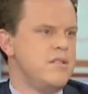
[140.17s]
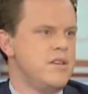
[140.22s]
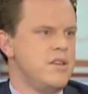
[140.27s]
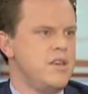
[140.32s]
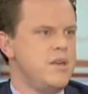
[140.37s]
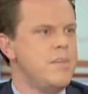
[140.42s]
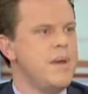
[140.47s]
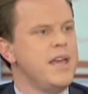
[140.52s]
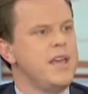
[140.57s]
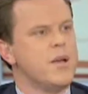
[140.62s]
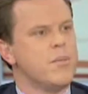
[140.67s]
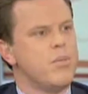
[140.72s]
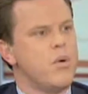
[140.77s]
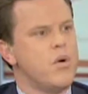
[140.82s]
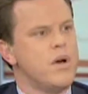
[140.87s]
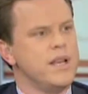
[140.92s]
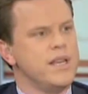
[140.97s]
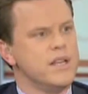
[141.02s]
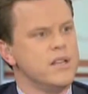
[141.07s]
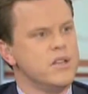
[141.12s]
you make your
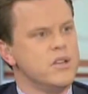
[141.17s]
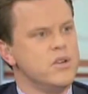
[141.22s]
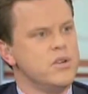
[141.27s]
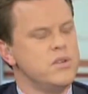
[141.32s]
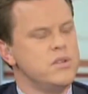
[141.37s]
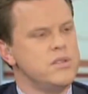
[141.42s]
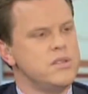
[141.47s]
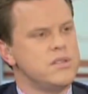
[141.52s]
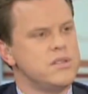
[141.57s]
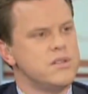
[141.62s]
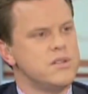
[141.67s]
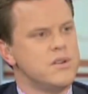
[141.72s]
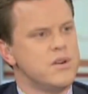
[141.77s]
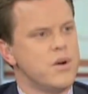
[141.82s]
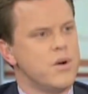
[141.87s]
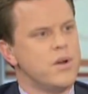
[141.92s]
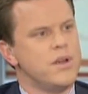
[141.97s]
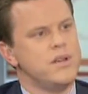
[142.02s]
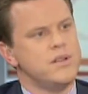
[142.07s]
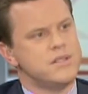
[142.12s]
point and you lose,
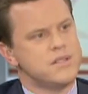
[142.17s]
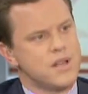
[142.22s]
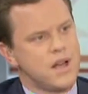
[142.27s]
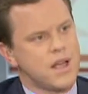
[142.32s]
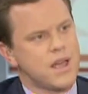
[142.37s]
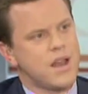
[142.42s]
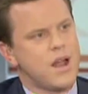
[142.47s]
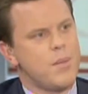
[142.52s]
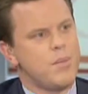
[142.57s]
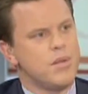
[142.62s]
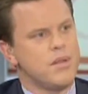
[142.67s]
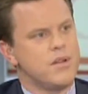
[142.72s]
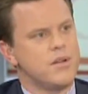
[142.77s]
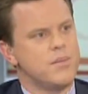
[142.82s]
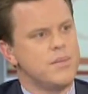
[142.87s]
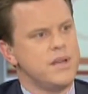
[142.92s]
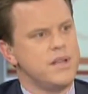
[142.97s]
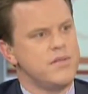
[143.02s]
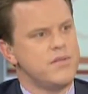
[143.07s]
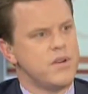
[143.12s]
or you suck it up a little
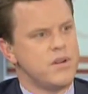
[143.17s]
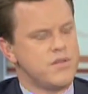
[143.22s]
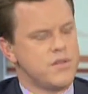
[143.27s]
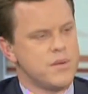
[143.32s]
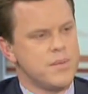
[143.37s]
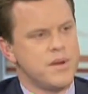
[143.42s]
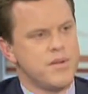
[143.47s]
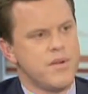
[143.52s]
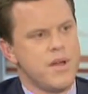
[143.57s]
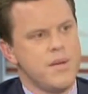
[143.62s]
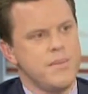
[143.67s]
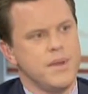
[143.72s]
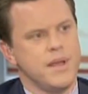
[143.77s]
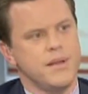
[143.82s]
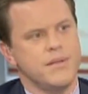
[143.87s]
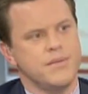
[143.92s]
bit and vote for Mitt Romney.